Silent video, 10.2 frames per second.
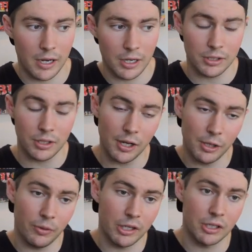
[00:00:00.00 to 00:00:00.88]
and it's
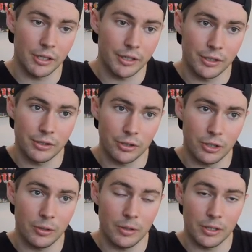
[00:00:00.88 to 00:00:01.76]
highly regulated,
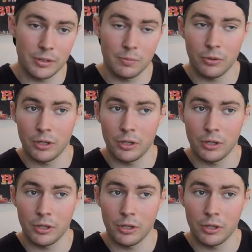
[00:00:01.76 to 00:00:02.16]
so it's